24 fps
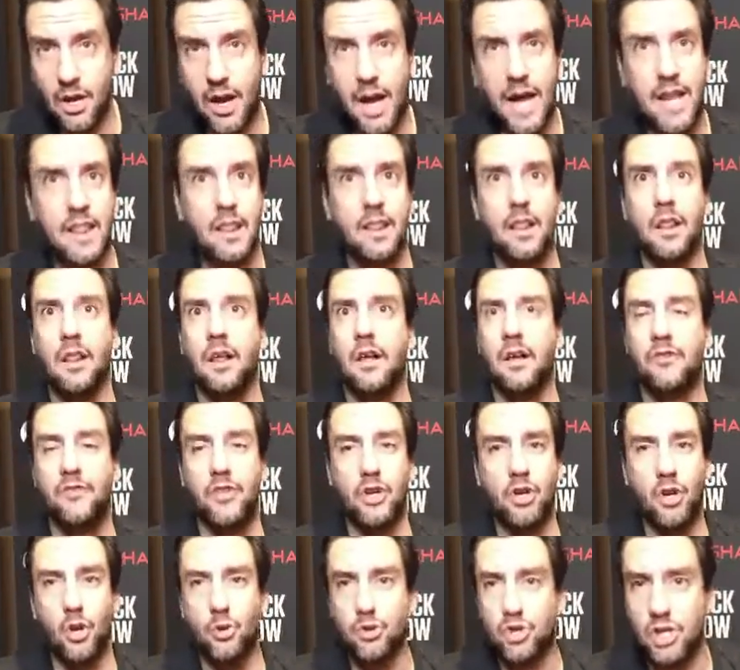I love
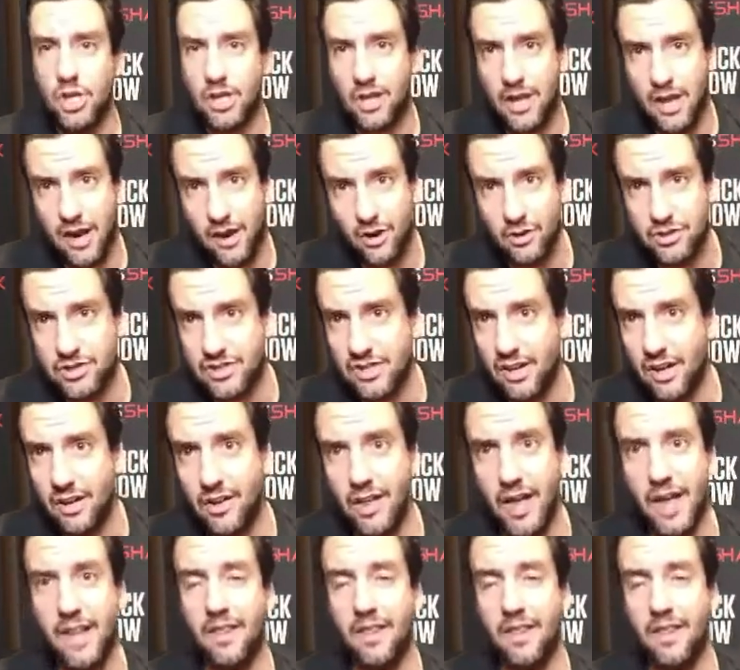the coaching carousel.